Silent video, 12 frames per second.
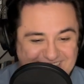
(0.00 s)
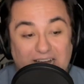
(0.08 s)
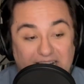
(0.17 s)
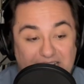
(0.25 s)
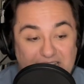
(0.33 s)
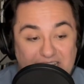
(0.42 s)

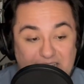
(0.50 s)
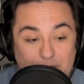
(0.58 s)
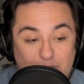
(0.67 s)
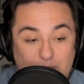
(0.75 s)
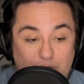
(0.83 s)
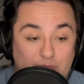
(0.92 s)
I
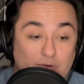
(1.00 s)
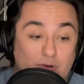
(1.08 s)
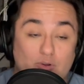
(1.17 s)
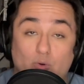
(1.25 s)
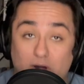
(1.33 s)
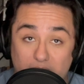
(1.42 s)
prefer
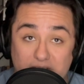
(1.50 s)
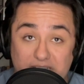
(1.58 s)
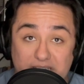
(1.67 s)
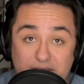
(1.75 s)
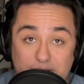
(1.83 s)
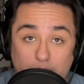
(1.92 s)

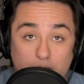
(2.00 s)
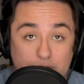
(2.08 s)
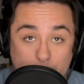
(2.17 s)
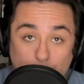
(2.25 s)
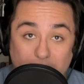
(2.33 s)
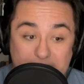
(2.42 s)
quality over
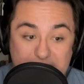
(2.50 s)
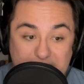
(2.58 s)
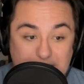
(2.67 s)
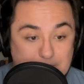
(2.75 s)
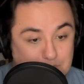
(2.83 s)
quantity,